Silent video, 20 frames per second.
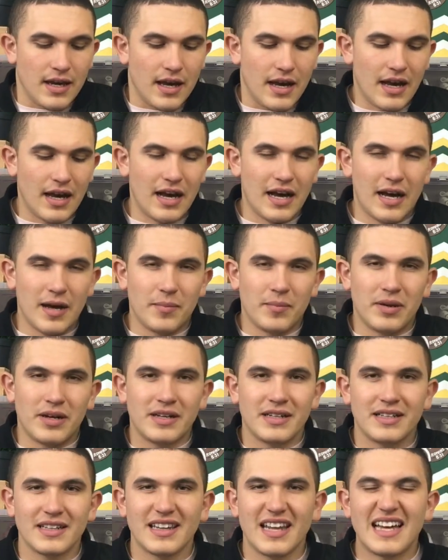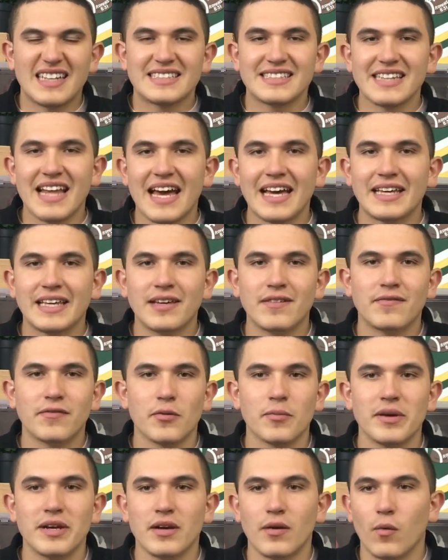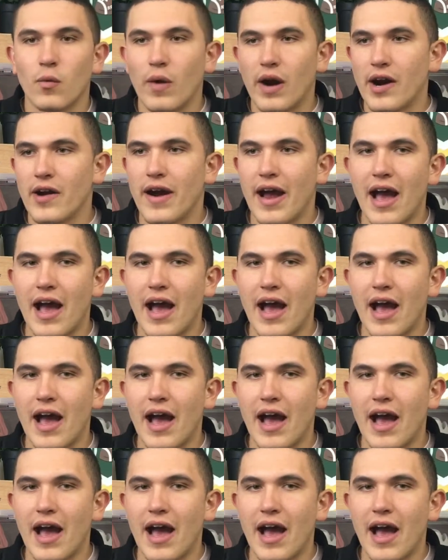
um, less likely for me to wear